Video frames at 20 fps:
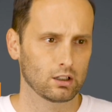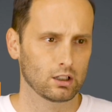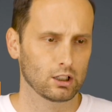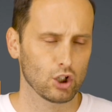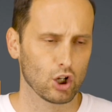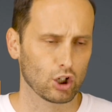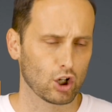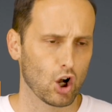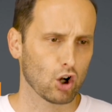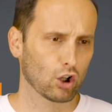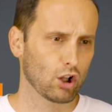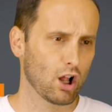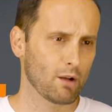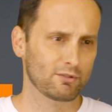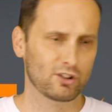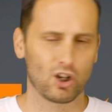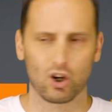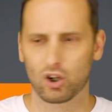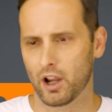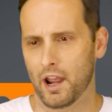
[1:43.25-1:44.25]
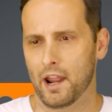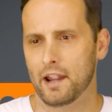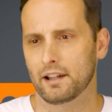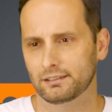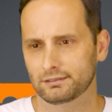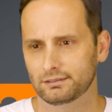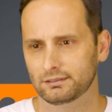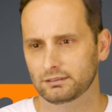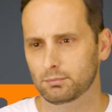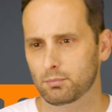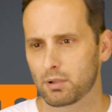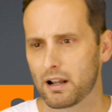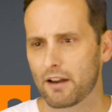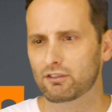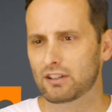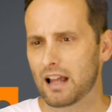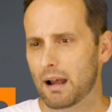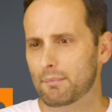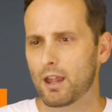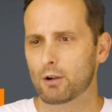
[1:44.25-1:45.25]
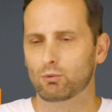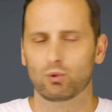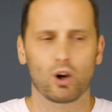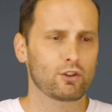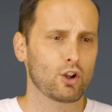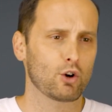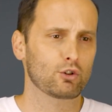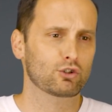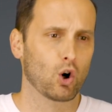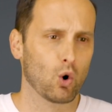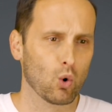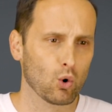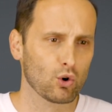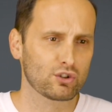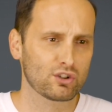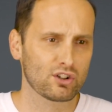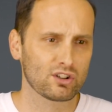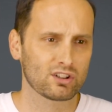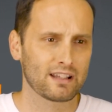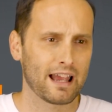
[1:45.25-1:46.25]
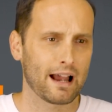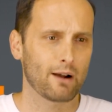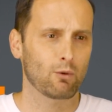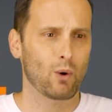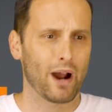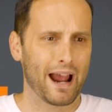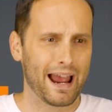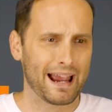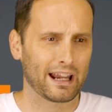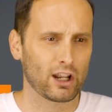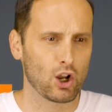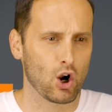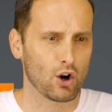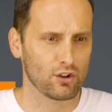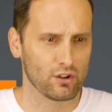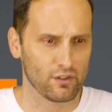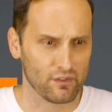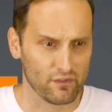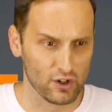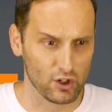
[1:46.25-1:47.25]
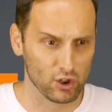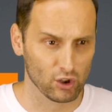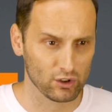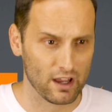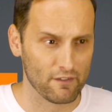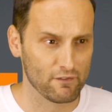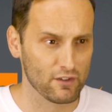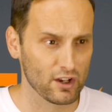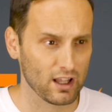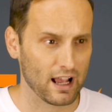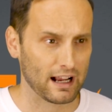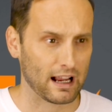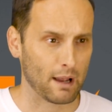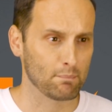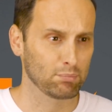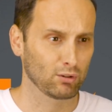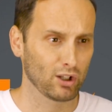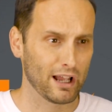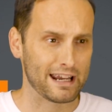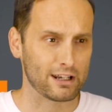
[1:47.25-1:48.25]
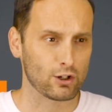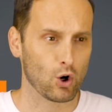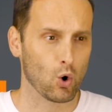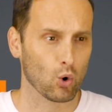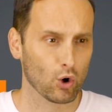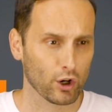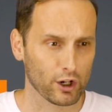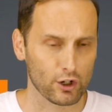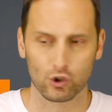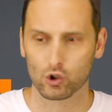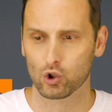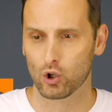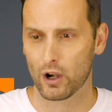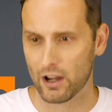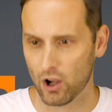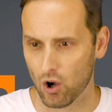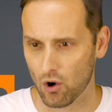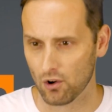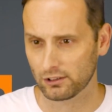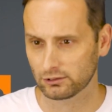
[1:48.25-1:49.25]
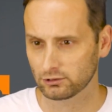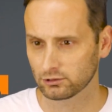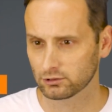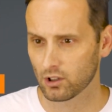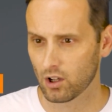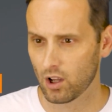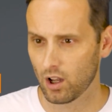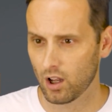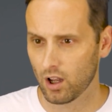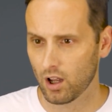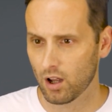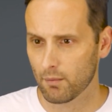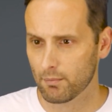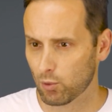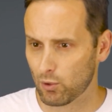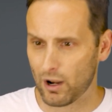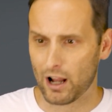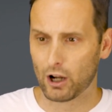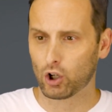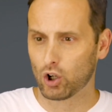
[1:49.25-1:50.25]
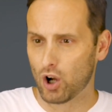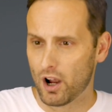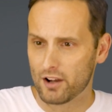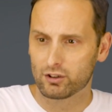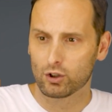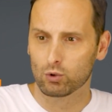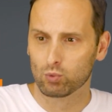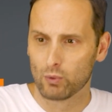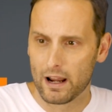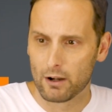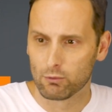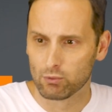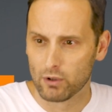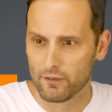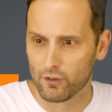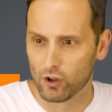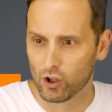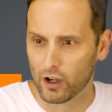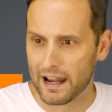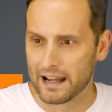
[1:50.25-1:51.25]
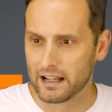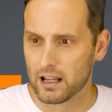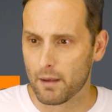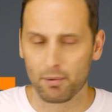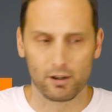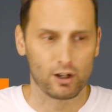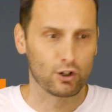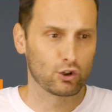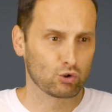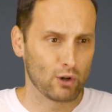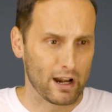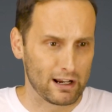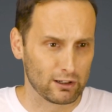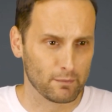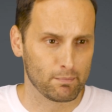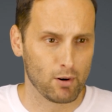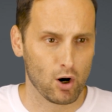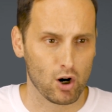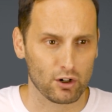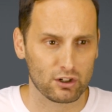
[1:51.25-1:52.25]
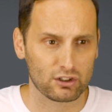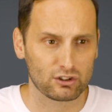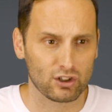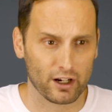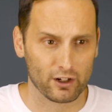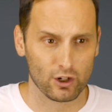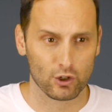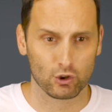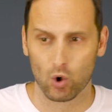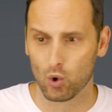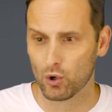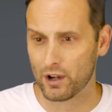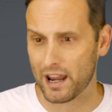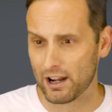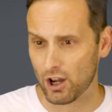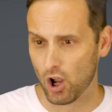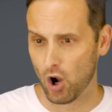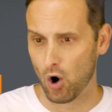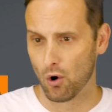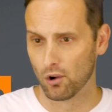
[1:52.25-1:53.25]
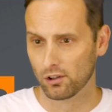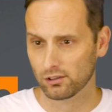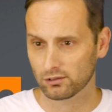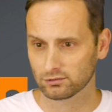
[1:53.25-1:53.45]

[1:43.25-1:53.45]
Look, Oklahoma's okay. But every time they run those horses and that wagon onto the field, I feel like I'm playing Oregon Trail. But when I cross the Red River, I end up in a trailer park stuck in a tornado.